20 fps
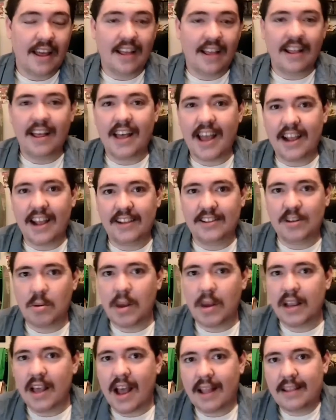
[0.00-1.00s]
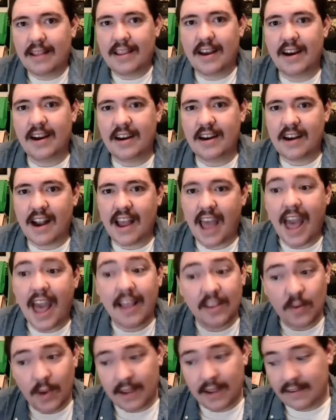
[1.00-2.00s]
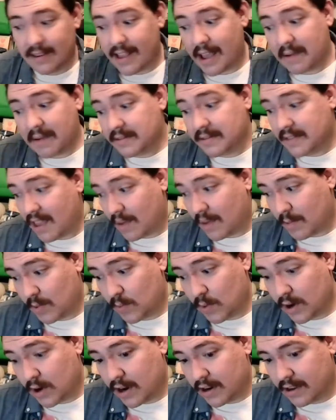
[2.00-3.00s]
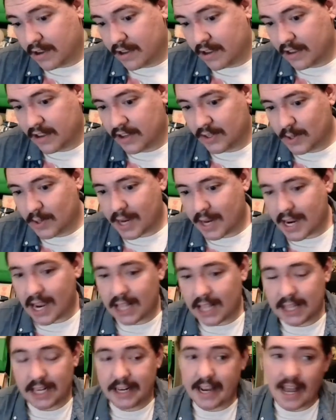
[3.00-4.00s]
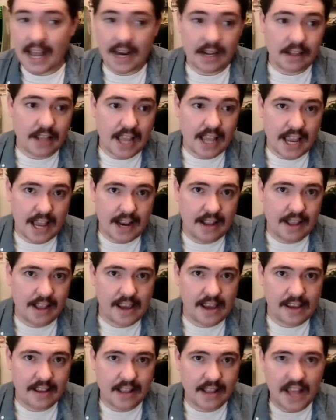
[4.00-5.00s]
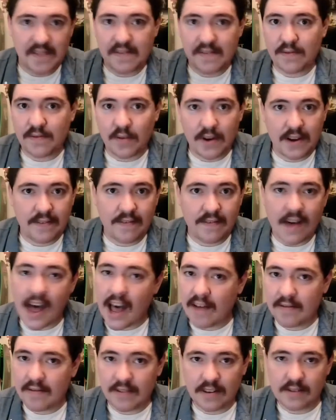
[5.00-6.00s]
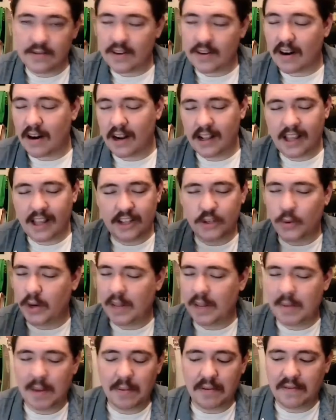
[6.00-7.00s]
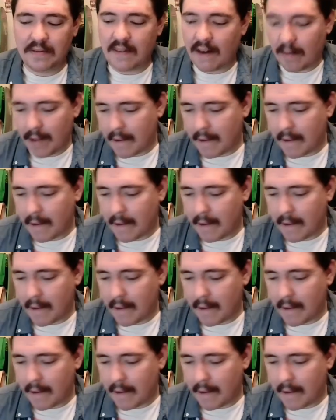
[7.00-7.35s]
And so I got there and I had to wait till I was done with work. So I got there kind of late at like 11:45, and there was already like 20 people in front of me.